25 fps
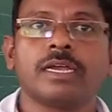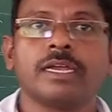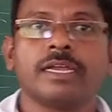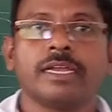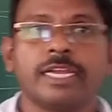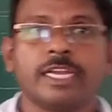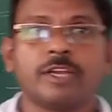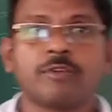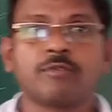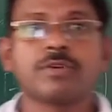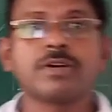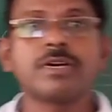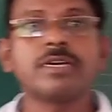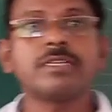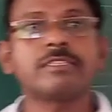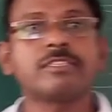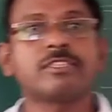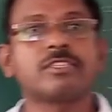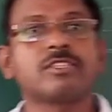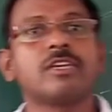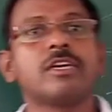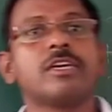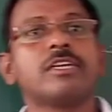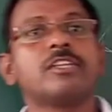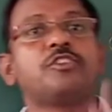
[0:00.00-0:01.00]
It
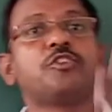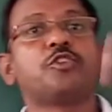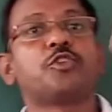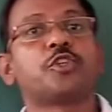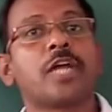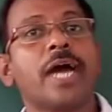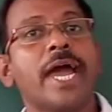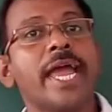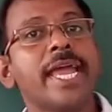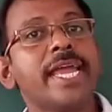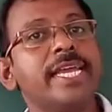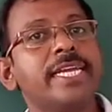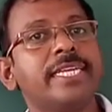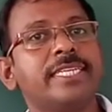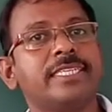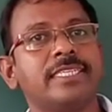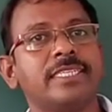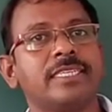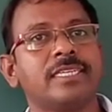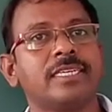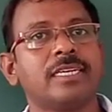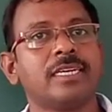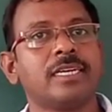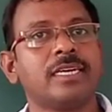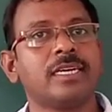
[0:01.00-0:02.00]
was
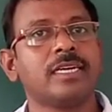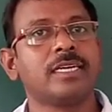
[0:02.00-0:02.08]
dried.